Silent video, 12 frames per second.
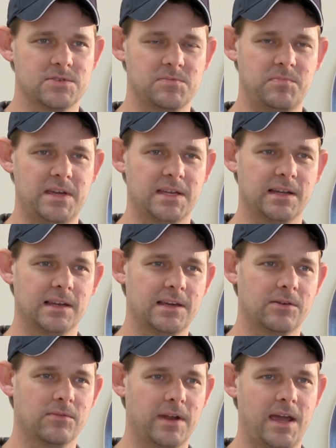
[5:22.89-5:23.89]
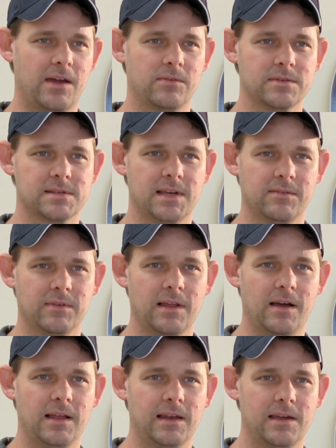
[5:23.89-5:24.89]
spend a little now to save a
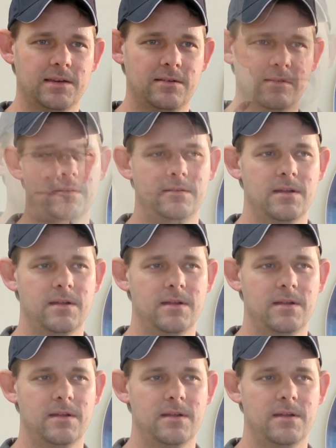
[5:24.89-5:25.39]
lot later.